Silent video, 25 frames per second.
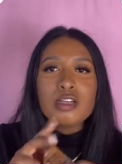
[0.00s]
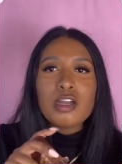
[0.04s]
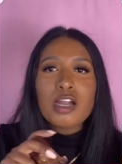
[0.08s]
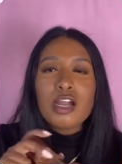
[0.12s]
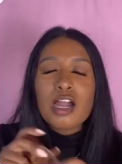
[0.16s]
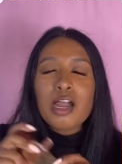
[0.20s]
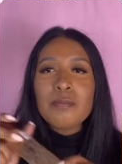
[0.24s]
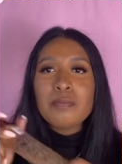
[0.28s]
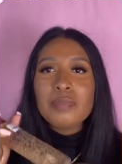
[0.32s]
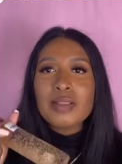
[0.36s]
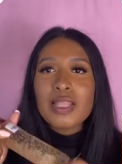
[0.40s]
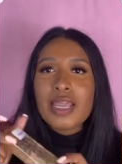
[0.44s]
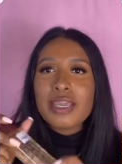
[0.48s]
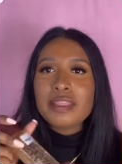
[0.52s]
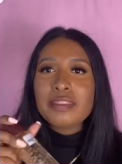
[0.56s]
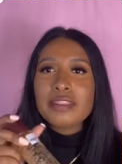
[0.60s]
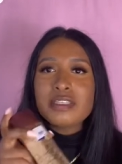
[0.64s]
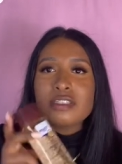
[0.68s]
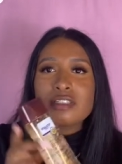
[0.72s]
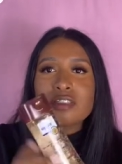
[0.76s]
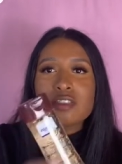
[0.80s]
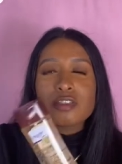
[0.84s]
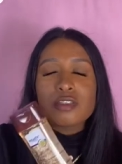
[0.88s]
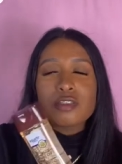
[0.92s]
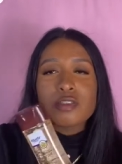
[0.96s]
apply
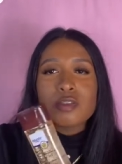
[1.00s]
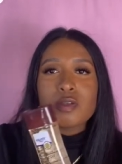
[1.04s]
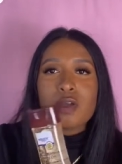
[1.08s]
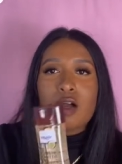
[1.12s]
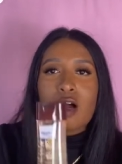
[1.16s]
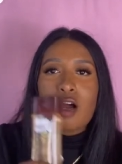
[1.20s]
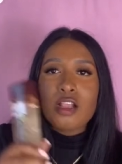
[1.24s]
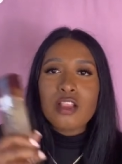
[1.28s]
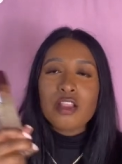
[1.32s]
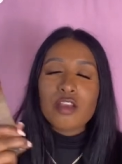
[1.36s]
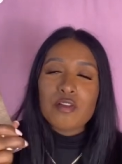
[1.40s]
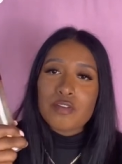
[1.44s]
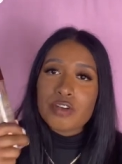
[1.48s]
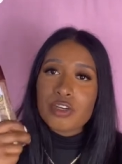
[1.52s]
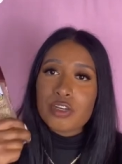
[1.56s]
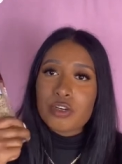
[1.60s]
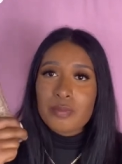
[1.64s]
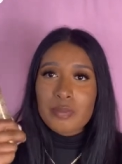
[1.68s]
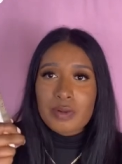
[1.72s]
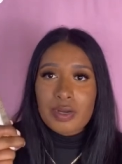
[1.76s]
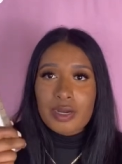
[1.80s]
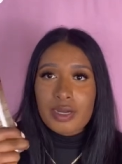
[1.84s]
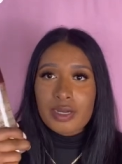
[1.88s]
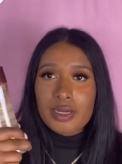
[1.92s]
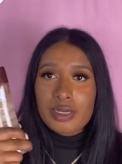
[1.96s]
this all over your
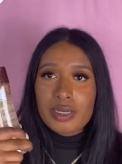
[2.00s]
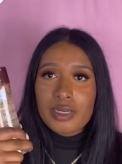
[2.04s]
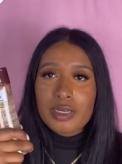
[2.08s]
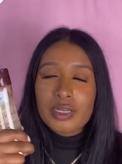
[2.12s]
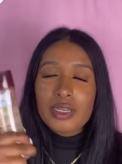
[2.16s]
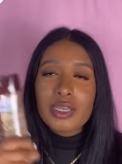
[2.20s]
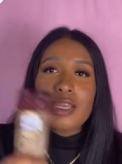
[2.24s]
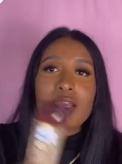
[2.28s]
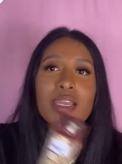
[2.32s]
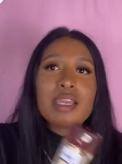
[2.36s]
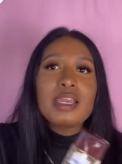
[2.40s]
body